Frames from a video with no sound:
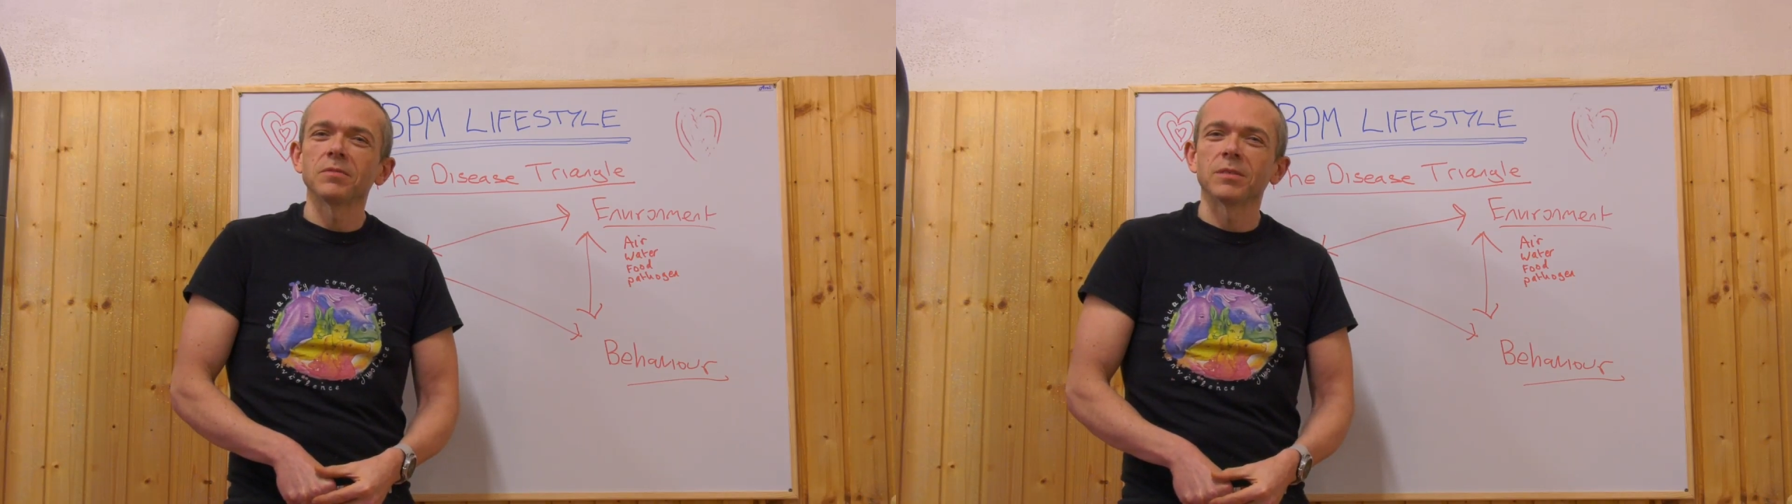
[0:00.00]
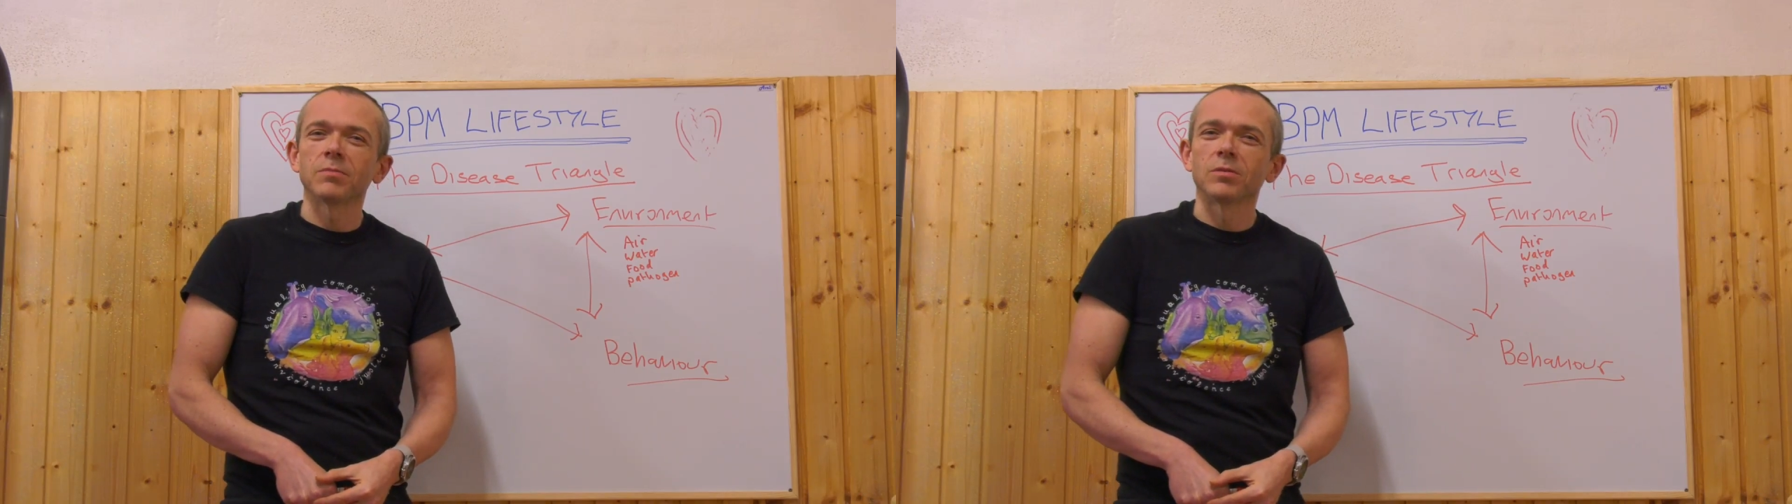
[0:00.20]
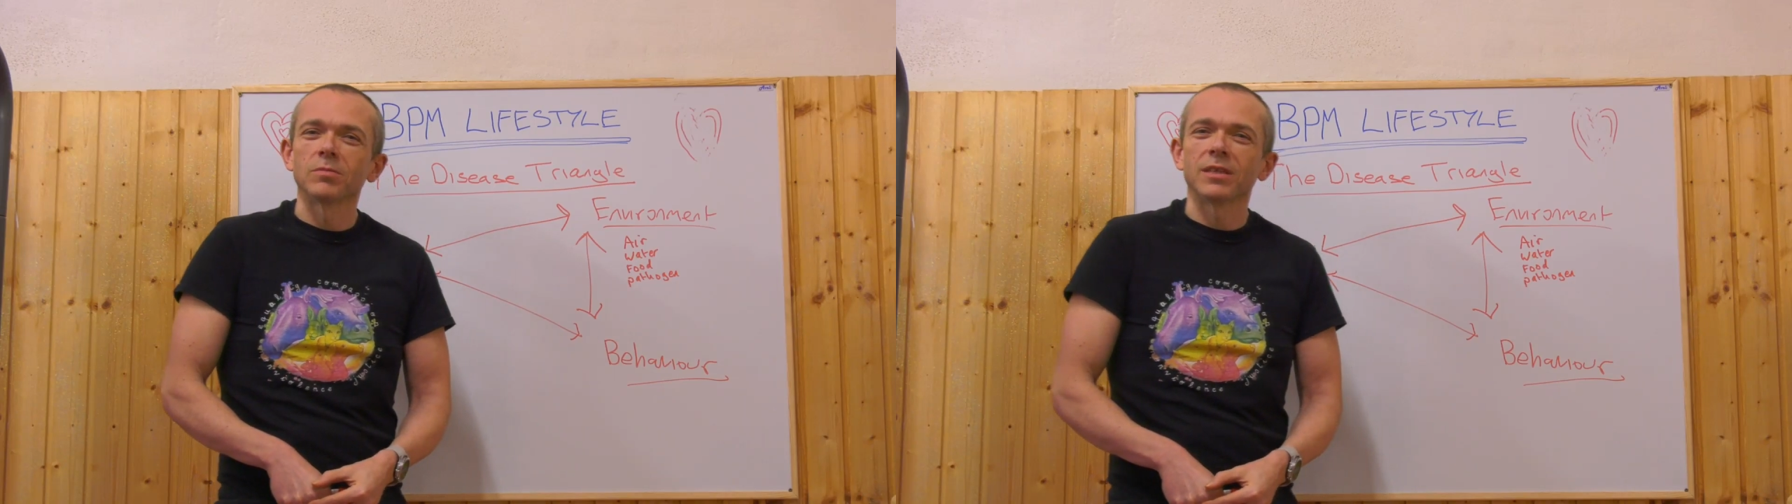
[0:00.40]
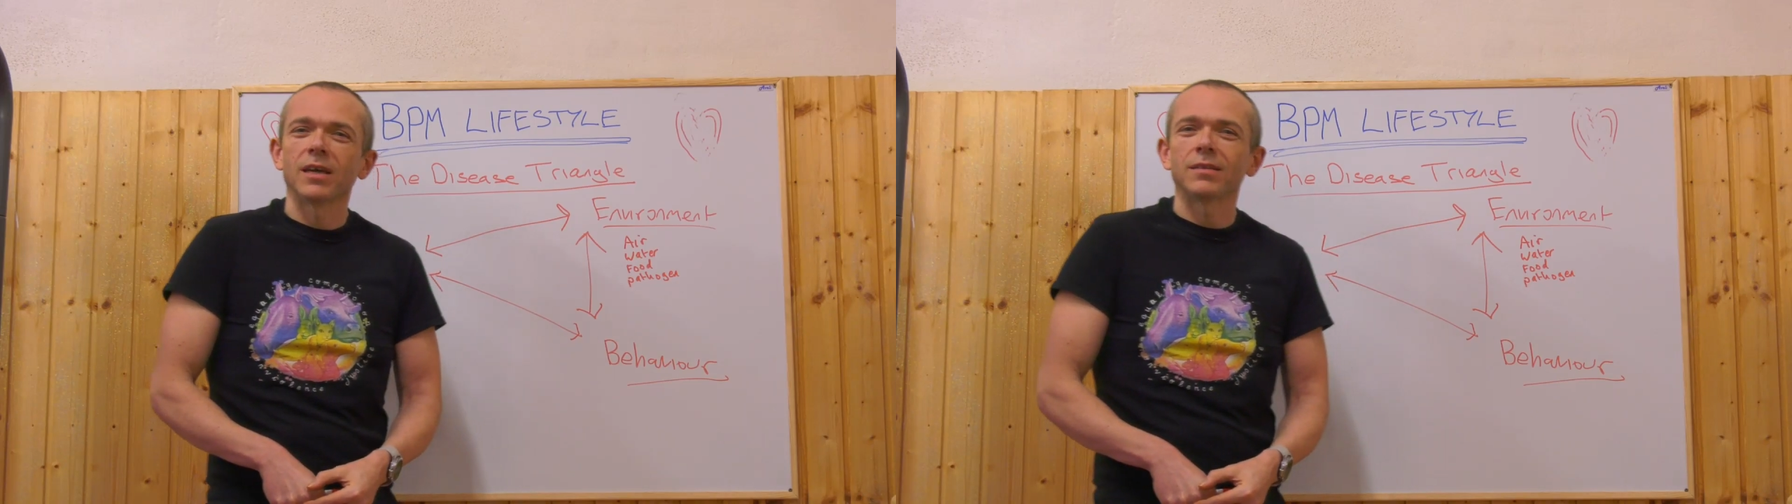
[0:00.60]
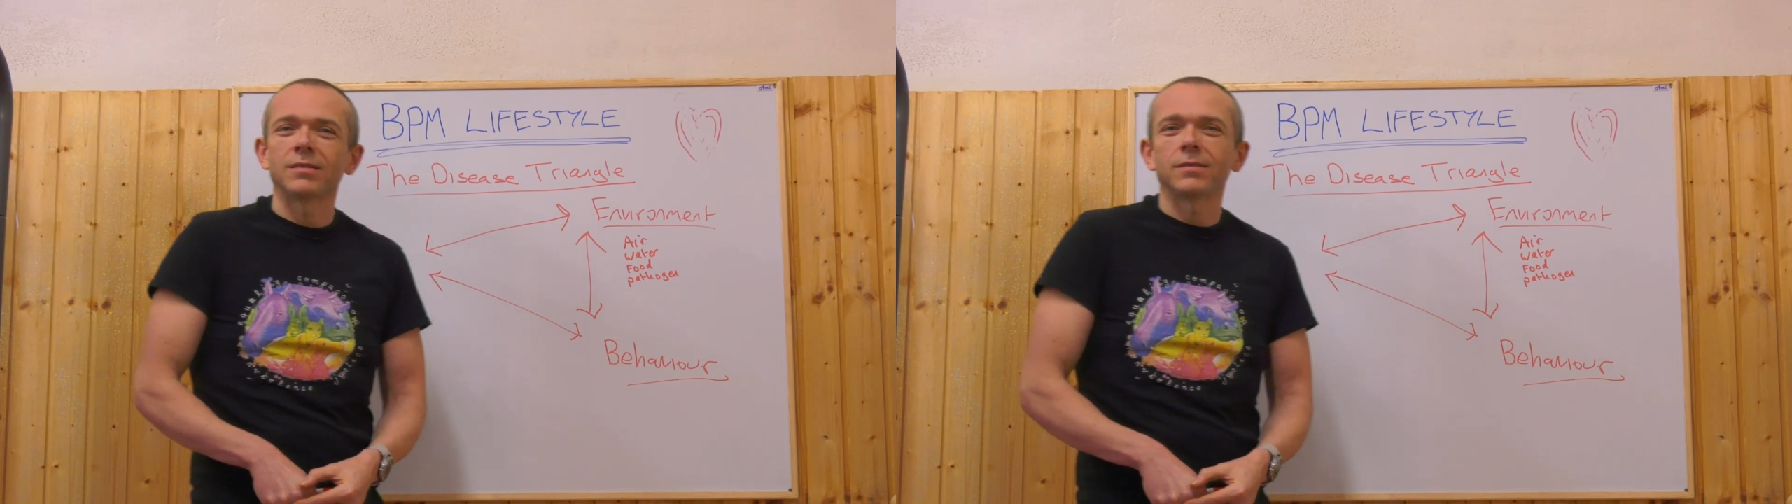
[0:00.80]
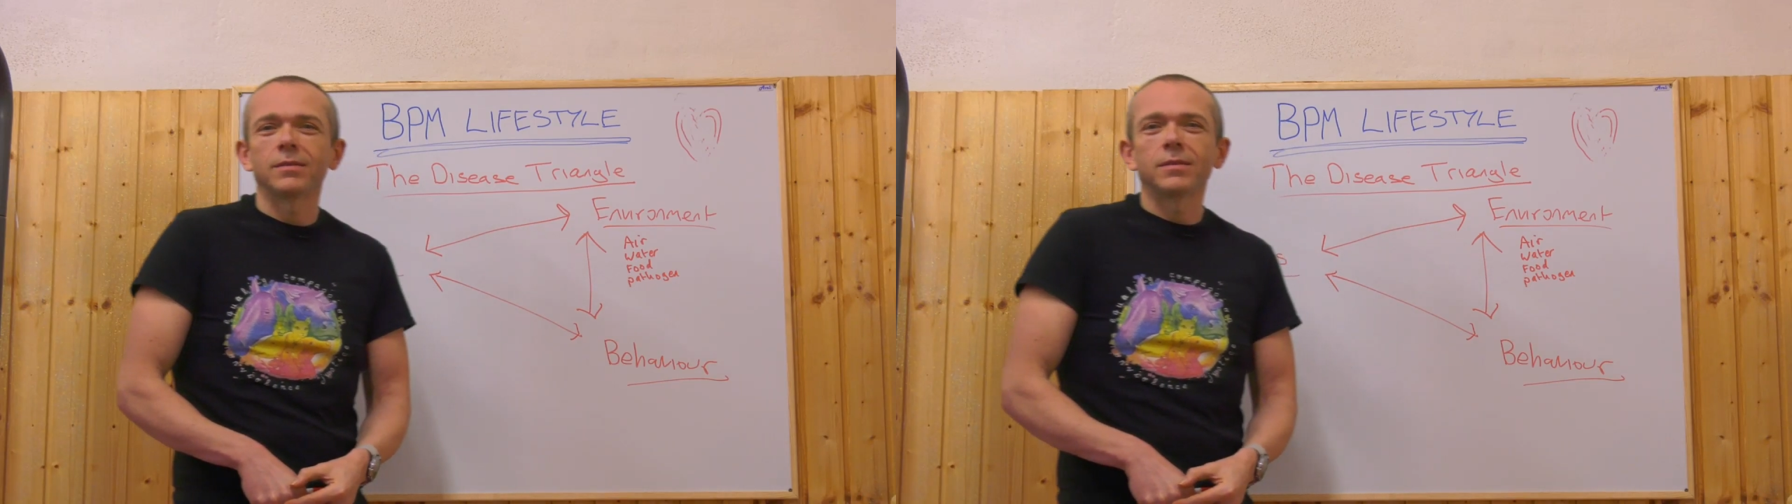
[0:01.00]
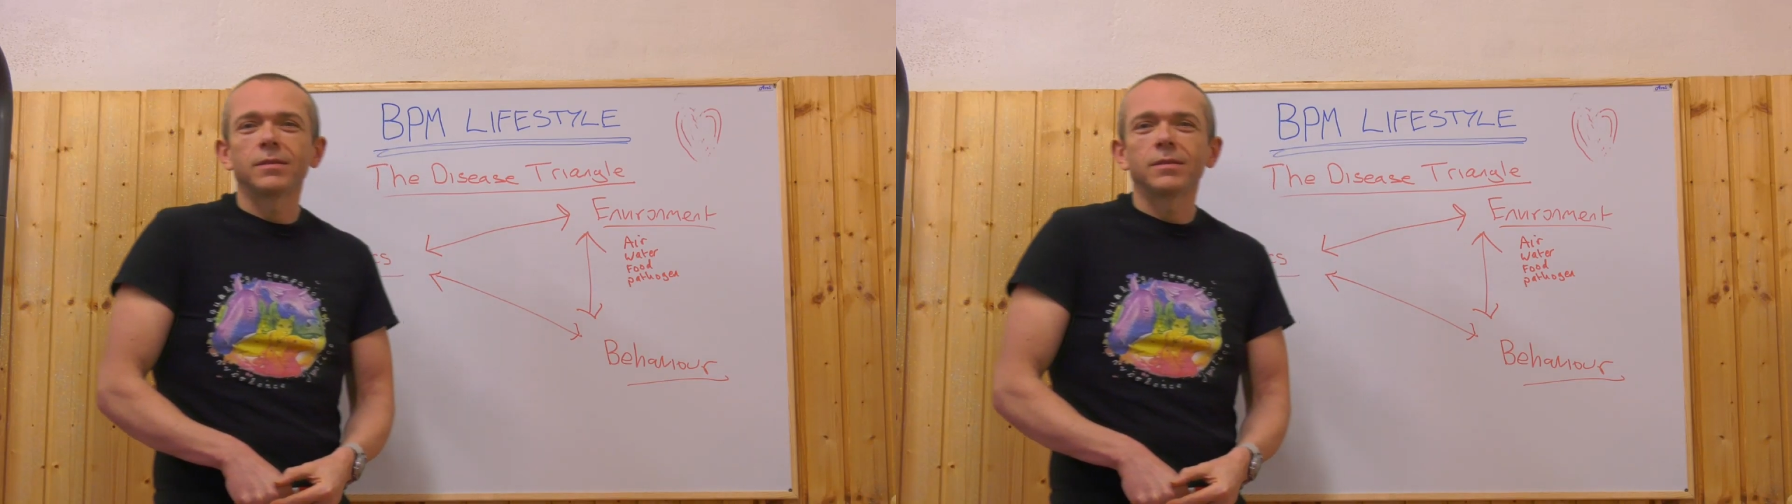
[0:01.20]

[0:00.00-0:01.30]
symptoms yet.